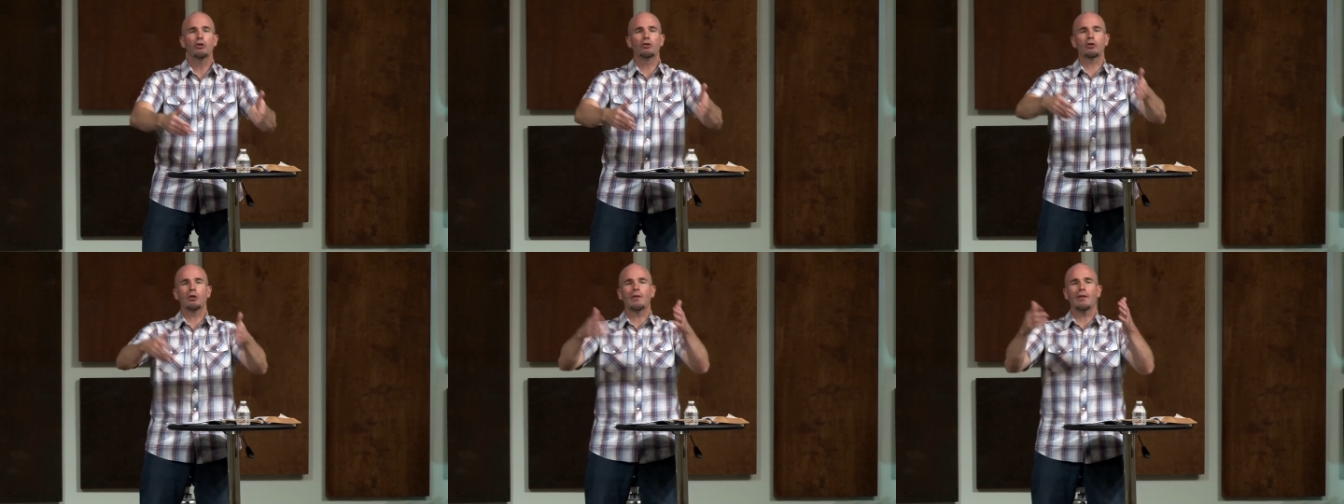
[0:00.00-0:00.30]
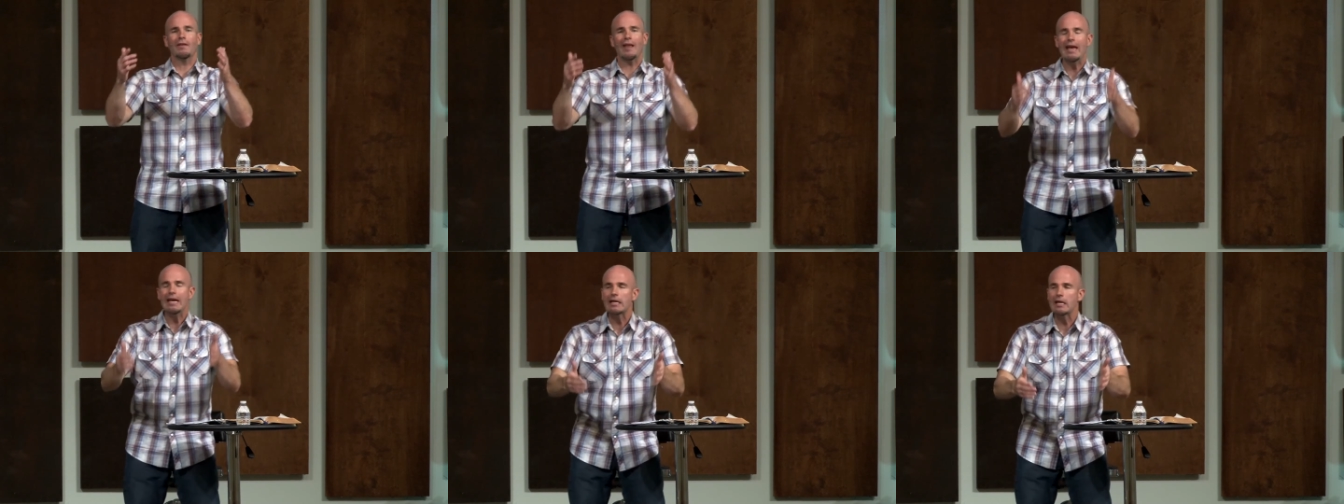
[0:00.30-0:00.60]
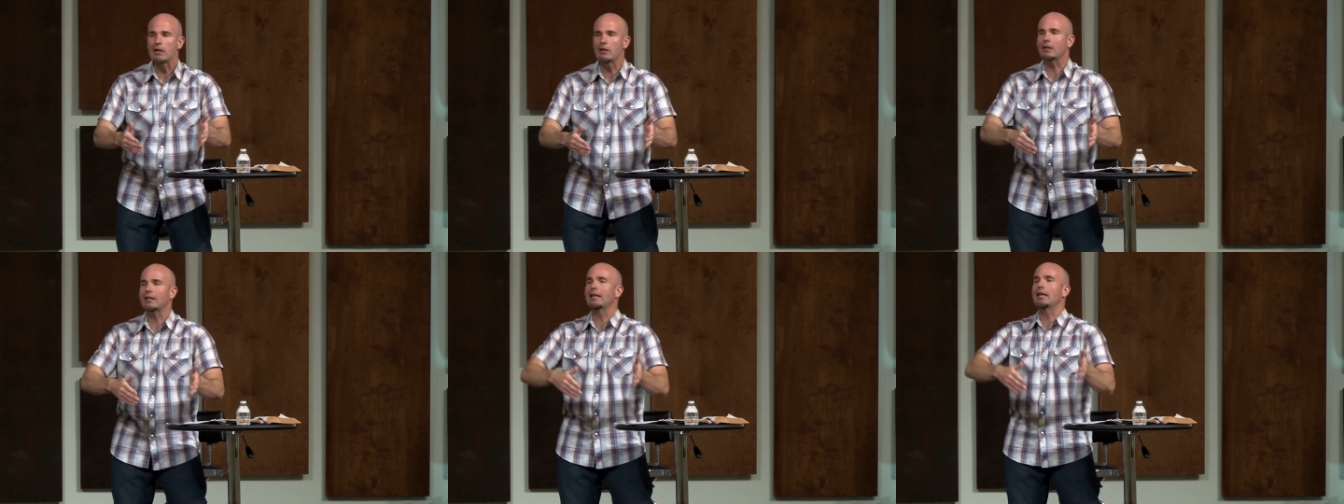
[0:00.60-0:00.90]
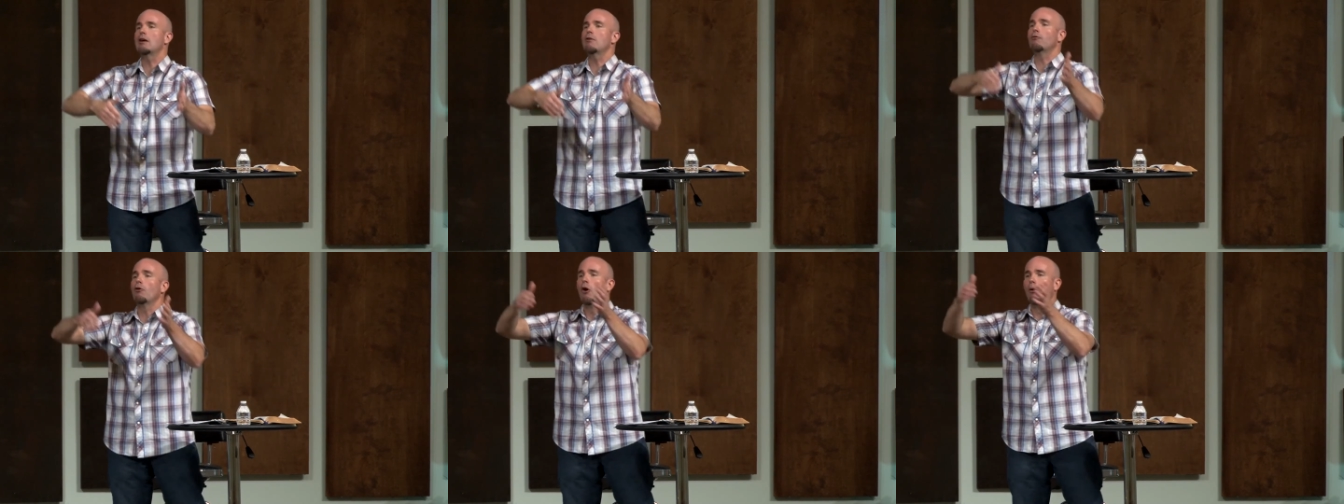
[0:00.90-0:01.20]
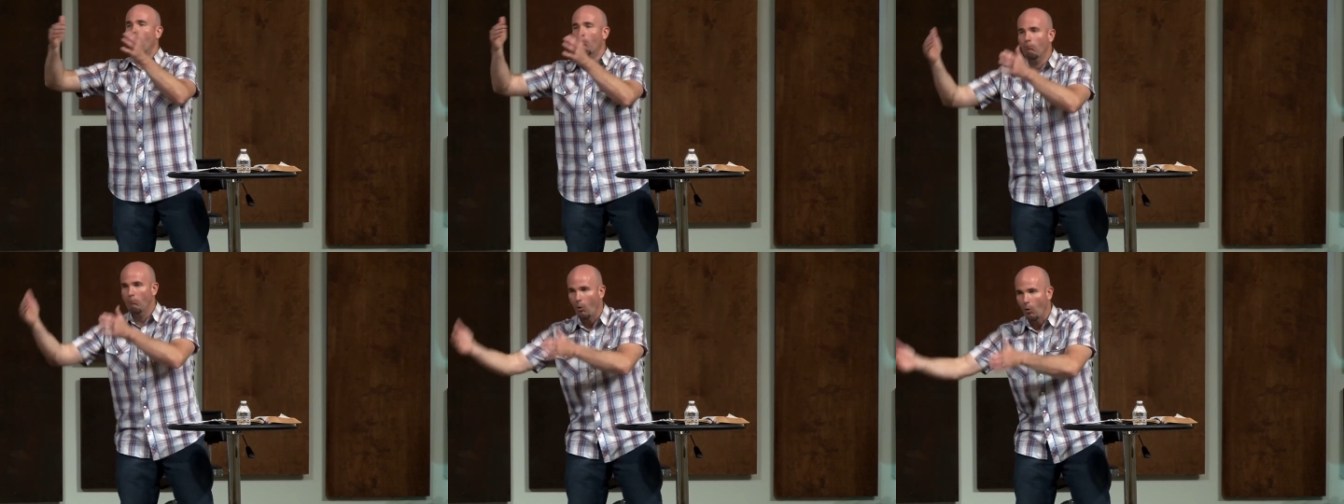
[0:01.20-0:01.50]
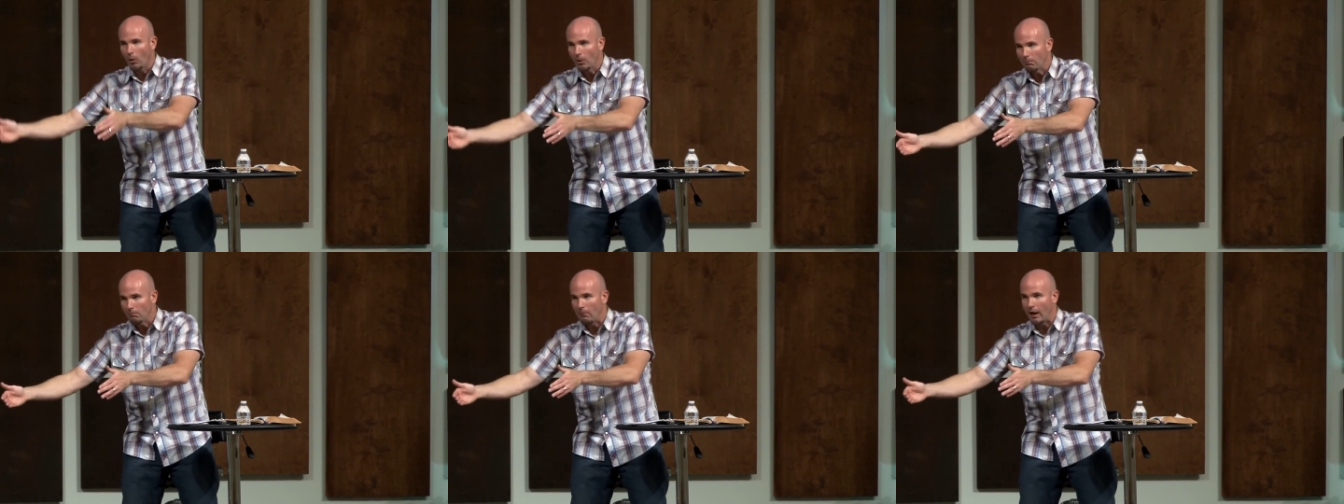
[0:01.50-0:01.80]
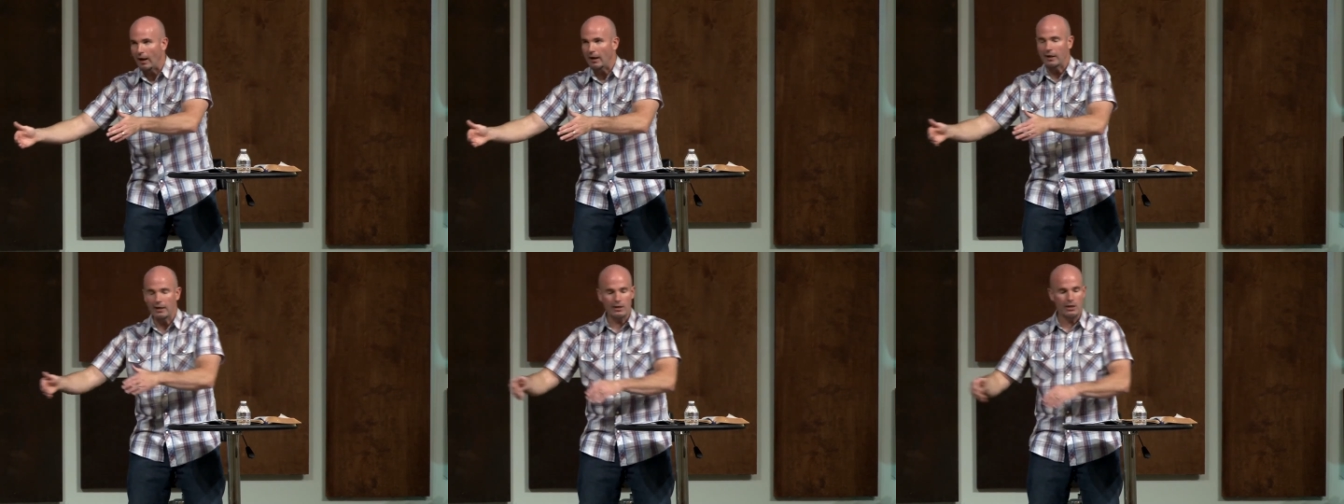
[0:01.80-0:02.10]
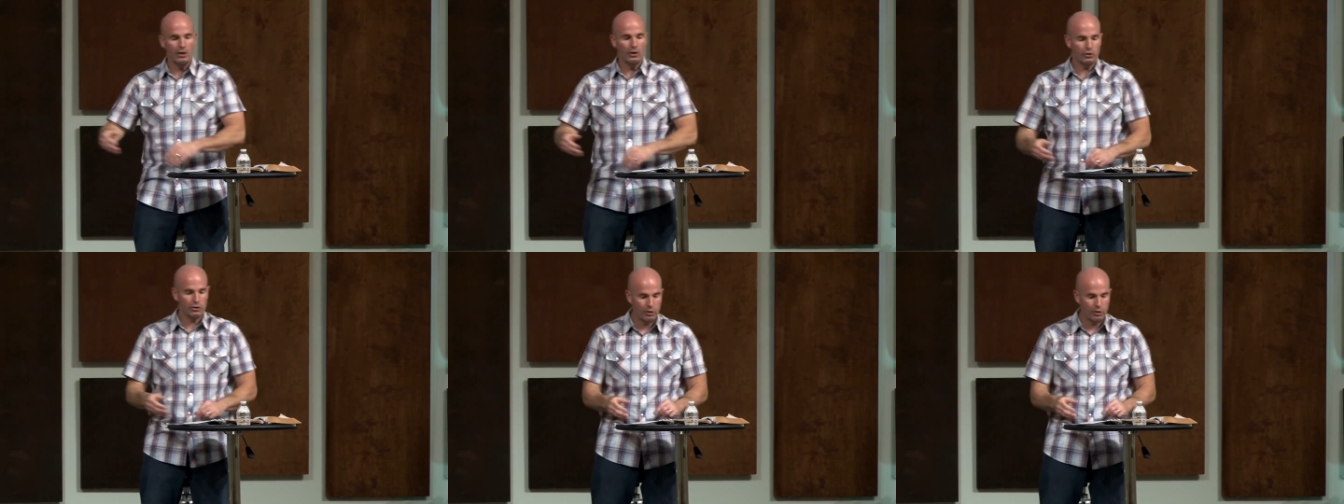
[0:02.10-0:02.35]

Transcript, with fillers: so that they can give more money